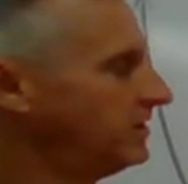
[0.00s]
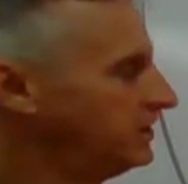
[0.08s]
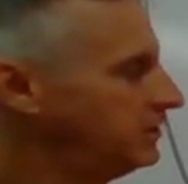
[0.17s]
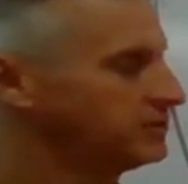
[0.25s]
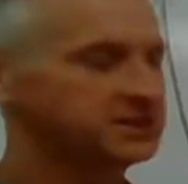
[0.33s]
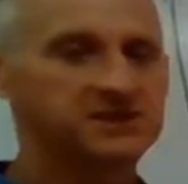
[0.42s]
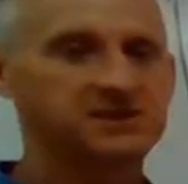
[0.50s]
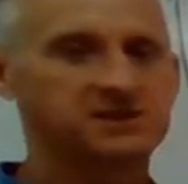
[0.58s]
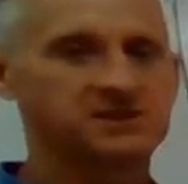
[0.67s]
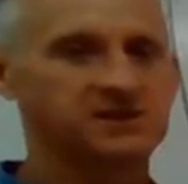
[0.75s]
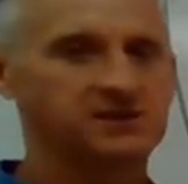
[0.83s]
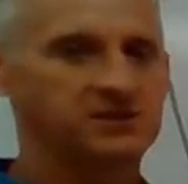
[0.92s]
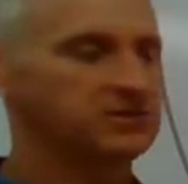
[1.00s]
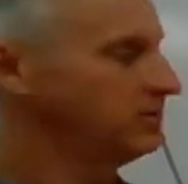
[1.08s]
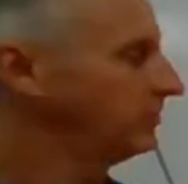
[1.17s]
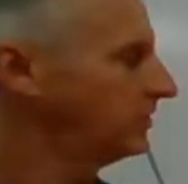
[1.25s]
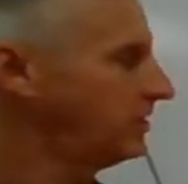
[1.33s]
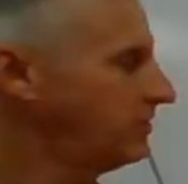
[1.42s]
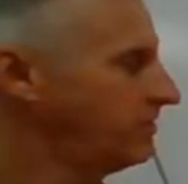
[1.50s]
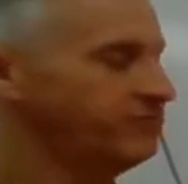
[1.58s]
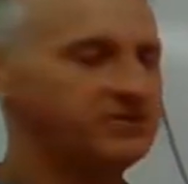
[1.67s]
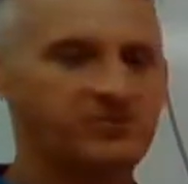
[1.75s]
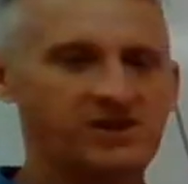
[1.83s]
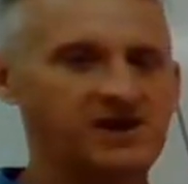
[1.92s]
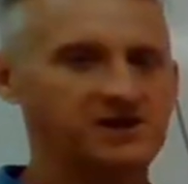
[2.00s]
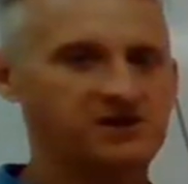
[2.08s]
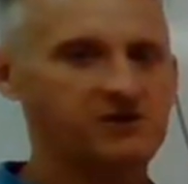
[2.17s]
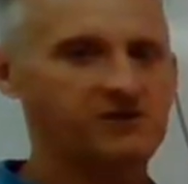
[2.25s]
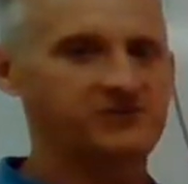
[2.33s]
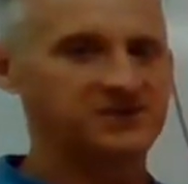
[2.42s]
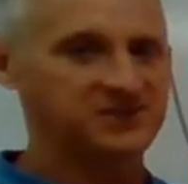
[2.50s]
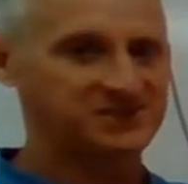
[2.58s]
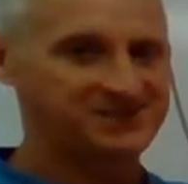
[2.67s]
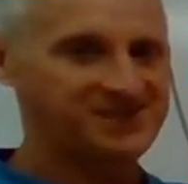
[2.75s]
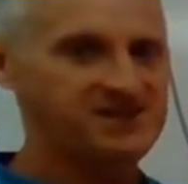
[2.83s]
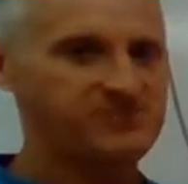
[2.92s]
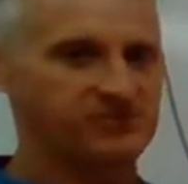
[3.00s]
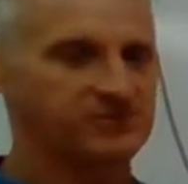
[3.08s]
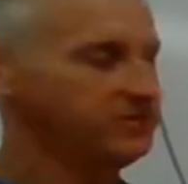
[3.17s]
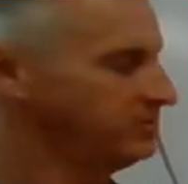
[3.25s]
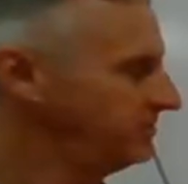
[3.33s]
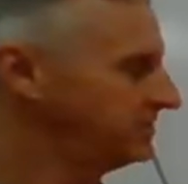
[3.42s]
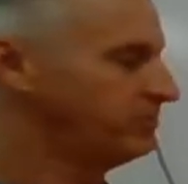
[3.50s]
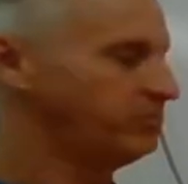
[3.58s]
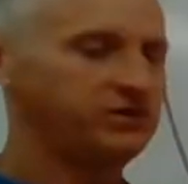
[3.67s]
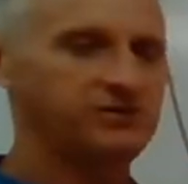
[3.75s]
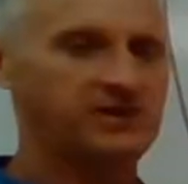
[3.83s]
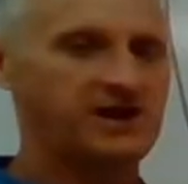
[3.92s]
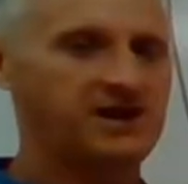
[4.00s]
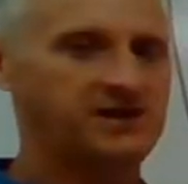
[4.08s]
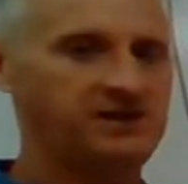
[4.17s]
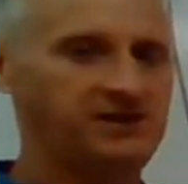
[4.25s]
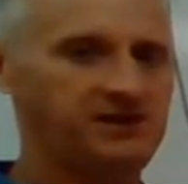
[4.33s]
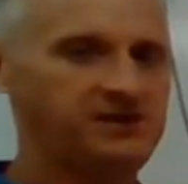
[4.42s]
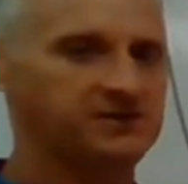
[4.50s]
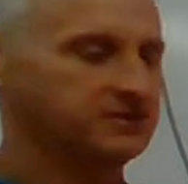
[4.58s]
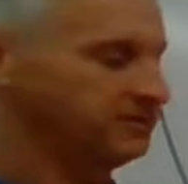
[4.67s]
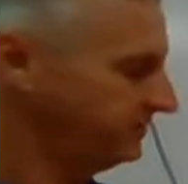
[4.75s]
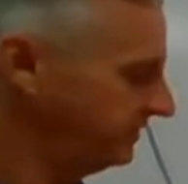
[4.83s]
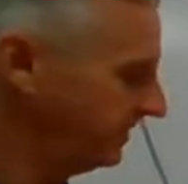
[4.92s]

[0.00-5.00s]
You can see that the curve, the black curve, is steeper than the blue line here.